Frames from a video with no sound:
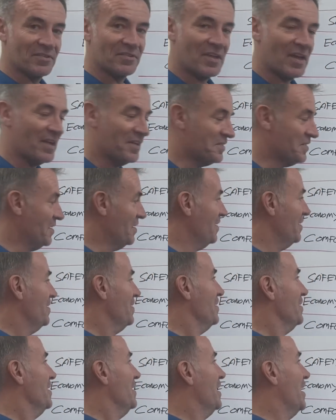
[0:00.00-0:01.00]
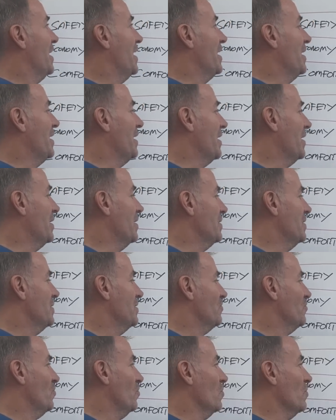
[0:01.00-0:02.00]
says.
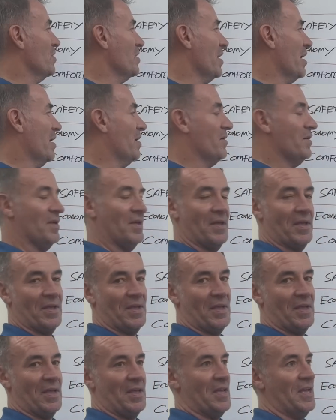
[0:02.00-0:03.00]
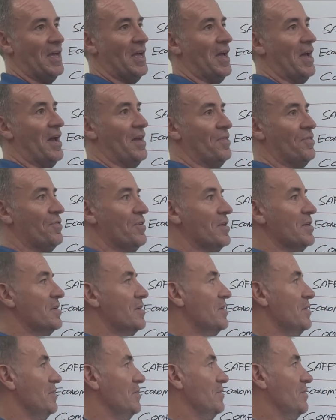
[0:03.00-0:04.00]
So yeah, I
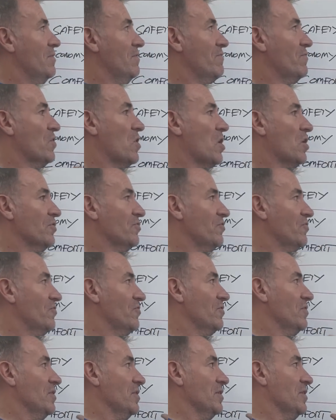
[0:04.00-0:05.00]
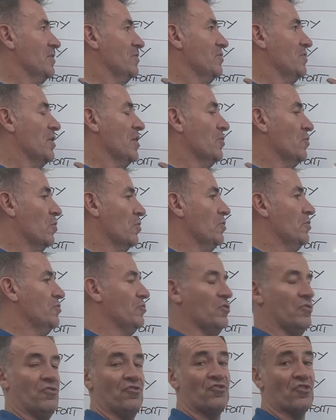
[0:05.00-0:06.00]
think for us, in order to
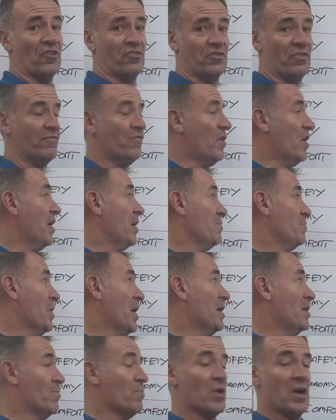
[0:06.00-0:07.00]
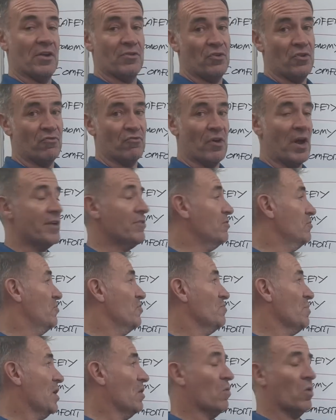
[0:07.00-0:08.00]
justify buying a brand new tractor, it doesn't
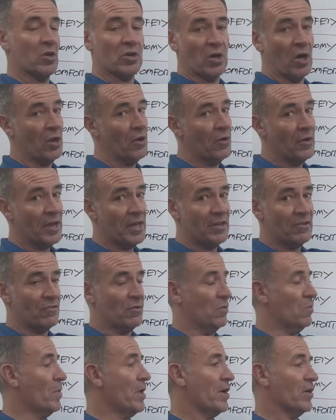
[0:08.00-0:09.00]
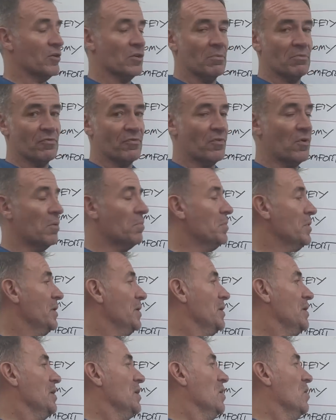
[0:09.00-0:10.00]
matter what colour it is or where it comes from,
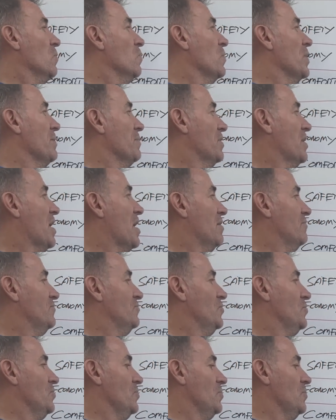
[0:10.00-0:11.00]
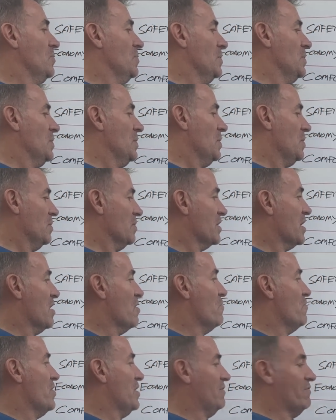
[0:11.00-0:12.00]
we would have to get
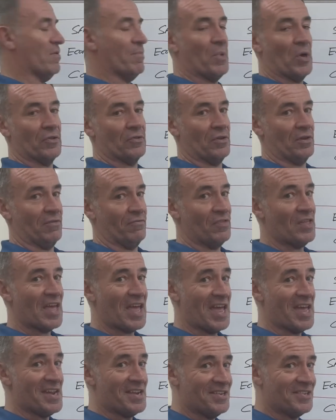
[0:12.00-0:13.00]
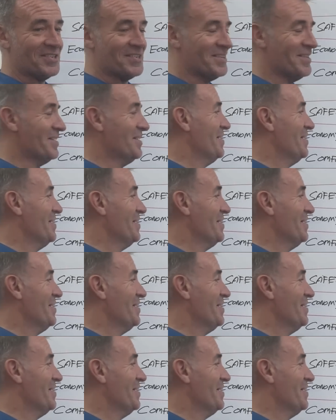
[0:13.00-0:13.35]
rid of a bundle of these